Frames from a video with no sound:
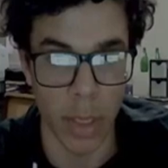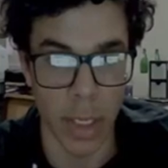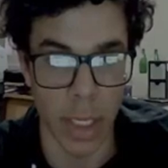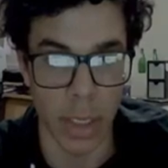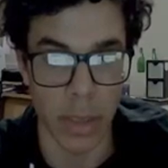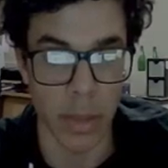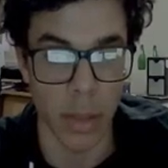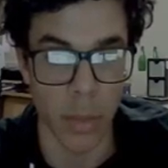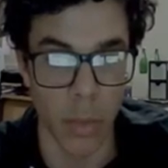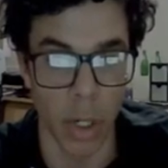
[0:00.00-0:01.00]
takes
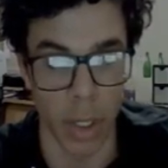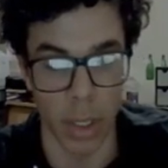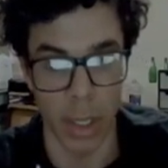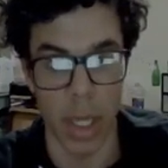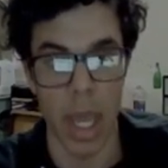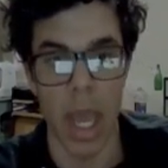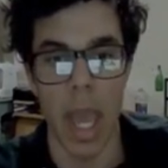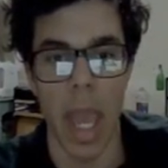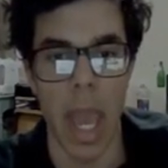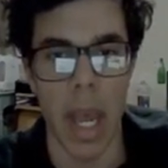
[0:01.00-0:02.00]
rook,
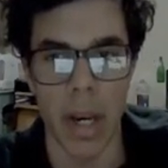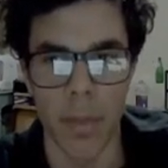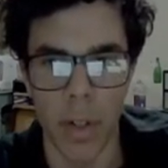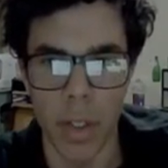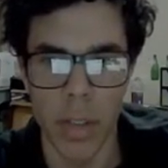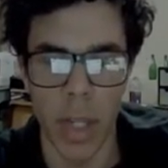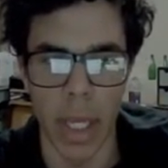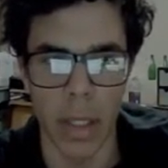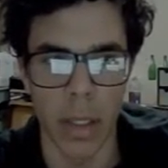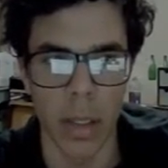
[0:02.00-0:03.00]
and at first you're
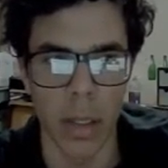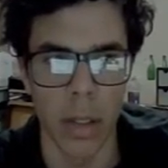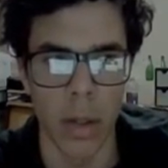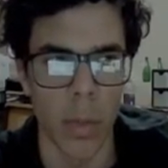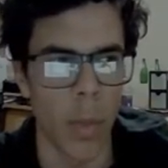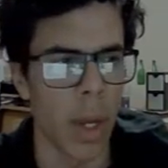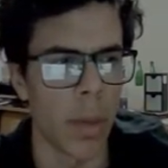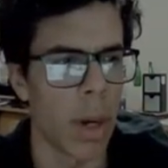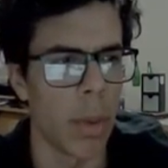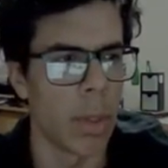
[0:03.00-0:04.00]
like, why
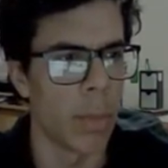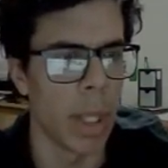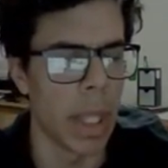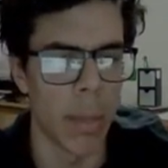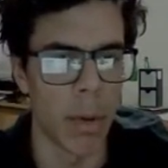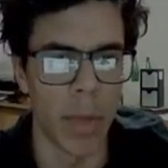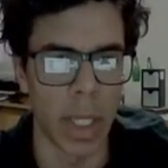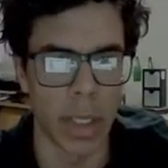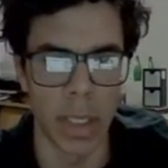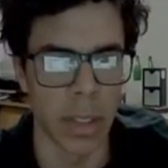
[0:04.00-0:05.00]
would you play that move?
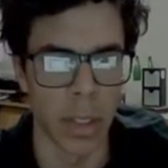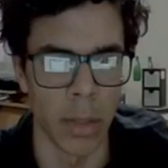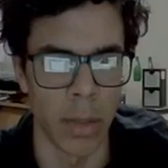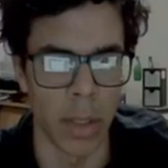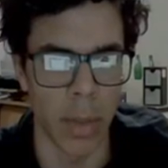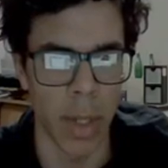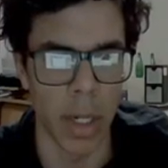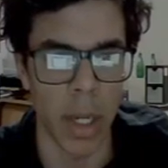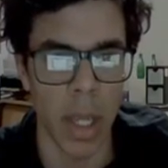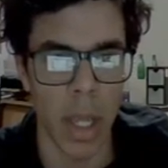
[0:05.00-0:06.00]
That just loses the
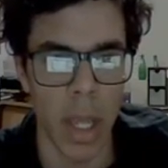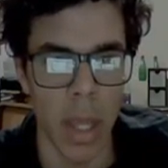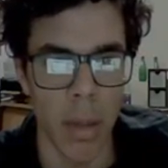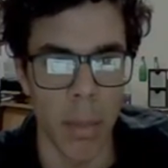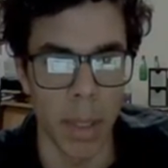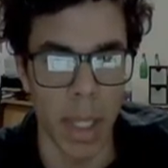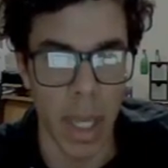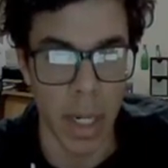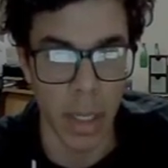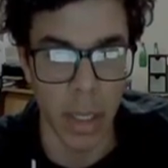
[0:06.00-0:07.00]
queen. But
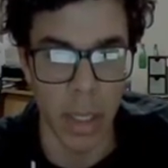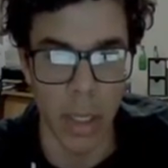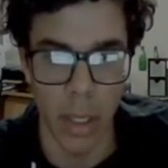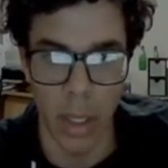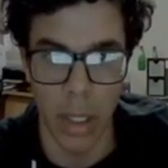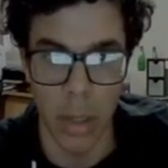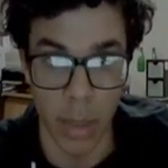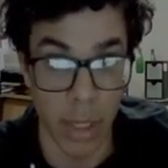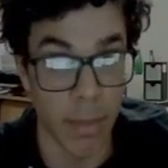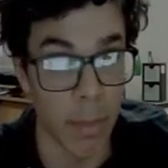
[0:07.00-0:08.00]
then you
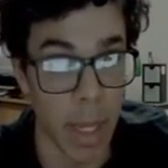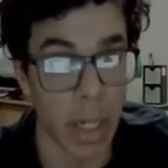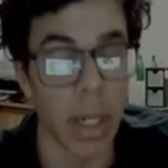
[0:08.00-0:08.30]
can give a mate.